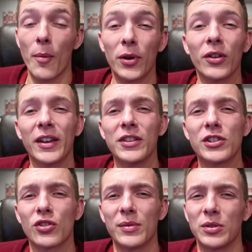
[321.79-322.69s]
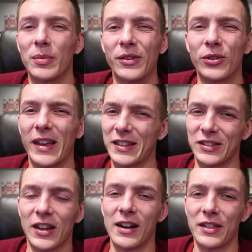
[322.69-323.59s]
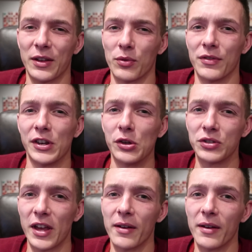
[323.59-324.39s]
I'll put a link in the description, but he really hasn't done anything with videos